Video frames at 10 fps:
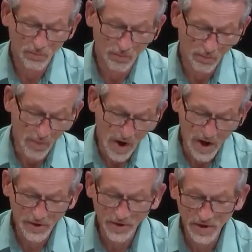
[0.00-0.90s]

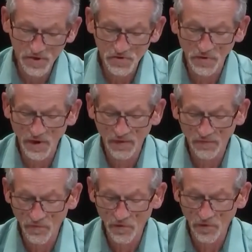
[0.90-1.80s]
modern history
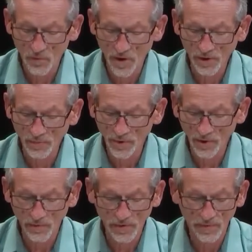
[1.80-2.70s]
for the Water Bureau
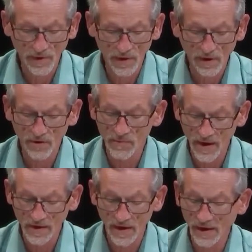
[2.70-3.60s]
with regard to
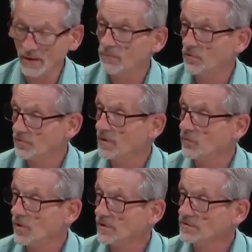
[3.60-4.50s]
maintaining a Bull Run water